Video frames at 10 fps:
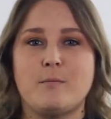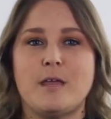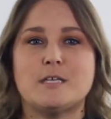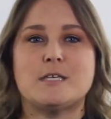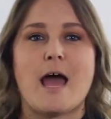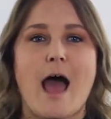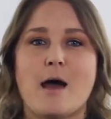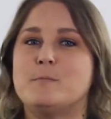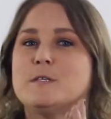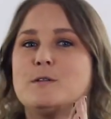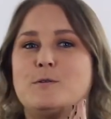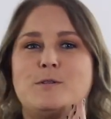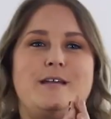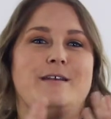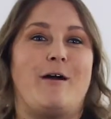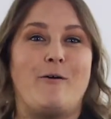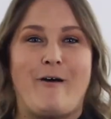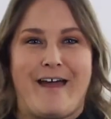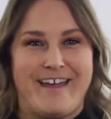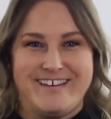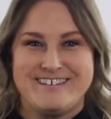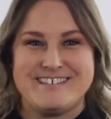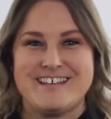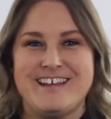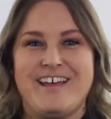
me to absolutely no end.